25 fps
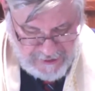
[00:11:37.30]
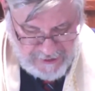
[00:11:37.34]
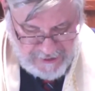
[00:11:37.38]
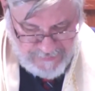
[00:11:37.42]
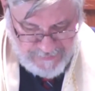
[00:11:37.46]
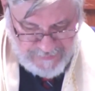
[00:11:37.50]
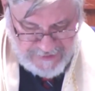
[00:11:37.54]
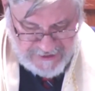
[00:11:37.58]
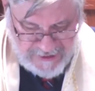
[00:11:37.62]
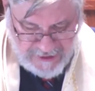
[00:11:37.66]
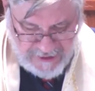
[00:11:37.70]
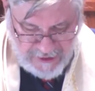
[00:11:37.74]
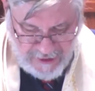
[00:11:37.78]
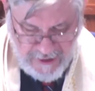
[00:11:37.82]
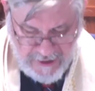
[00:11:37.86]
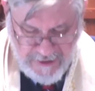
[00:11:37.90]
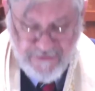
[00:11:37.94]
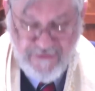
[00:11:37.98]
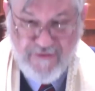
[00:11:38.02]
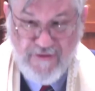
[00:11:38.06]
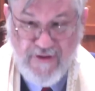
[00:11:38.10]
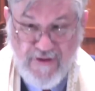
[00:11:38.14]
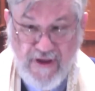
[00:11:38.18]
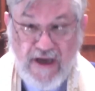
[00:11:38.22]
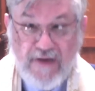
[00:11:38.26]

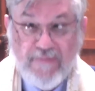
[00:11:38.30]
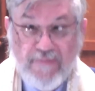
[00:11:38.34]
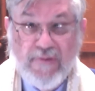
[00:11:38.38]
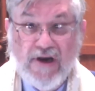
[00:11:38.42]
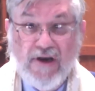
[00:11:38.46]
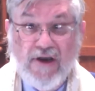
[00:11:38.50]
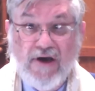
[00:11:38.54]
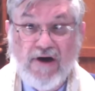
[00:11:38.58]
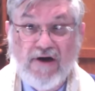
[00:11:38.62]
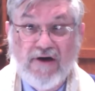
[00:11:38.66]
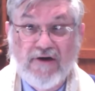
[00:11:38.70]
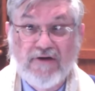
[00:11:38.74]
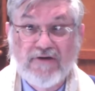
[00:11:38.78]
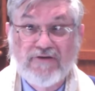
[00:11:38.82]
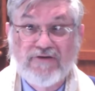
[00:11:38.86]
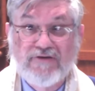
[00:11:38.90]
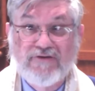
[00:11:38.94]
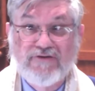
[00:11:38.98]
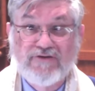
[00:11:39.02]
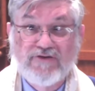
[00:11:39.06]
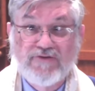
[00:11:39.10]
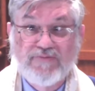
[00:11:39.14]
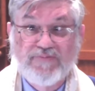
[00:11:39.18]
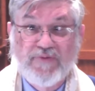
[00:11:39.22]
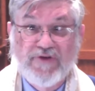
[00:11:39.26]
because they belonged to
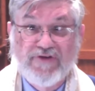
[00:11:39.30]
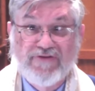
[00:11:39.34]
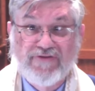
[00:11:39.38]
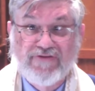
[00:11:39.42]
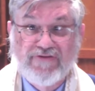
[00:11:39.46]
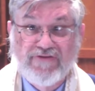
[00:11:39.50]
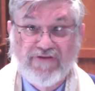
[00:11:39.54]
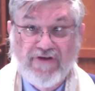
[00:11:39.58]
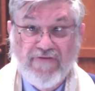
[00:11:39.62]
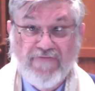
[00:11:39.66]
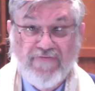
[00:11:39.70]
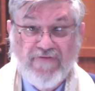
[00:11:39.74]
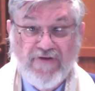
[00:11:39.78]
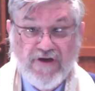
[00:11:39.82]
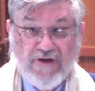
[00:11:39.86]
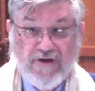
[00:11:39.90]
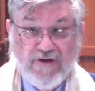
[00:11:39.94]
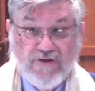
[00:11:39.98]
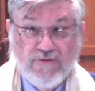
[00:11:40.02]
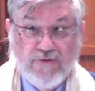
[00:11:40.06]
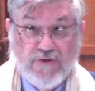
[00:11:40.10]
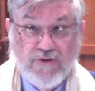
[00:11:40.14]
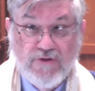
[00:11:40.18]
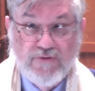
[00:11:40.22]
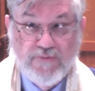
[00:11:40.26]
specific
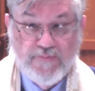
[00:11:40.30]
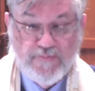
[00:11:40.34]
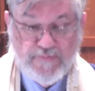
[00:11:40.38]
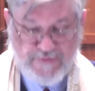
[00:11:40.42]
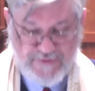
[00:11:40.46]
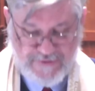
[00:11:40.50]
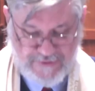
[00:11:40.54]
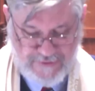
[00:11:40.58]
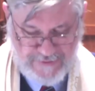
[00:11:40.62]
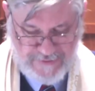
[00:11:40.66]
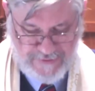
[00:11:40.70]
groups,